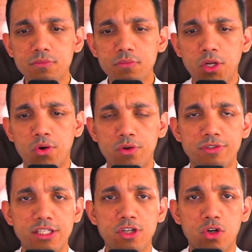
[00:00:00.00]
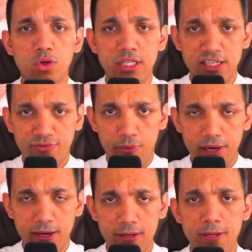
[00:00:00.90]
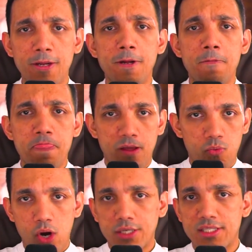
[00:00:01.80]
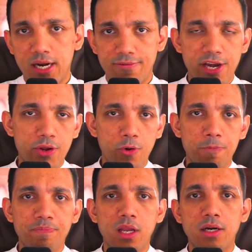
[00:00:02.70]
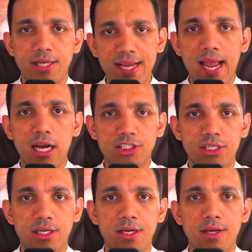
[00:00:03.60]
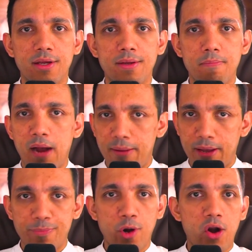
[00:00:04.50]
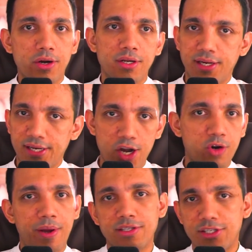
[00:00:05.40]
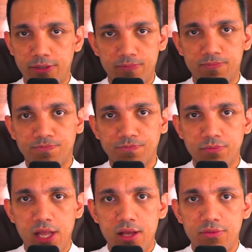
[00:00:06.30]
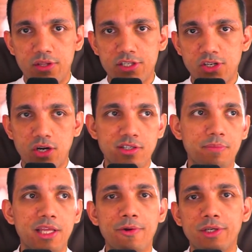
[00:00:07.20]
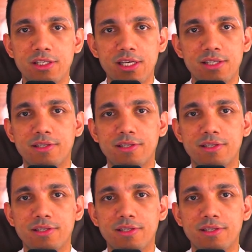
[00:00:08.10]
Go to sids.co/formula, watch that video, take action, buy my product, get into my system. This is not something which is just,